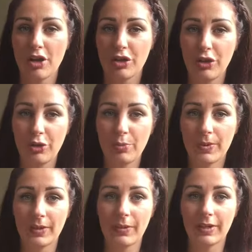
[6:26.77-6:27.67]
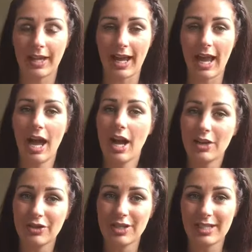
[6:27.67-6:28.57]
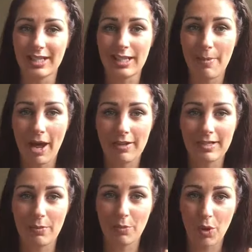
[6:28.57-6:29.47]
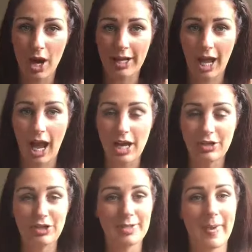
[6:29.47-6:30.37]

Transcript: you will get £160 in Y cash to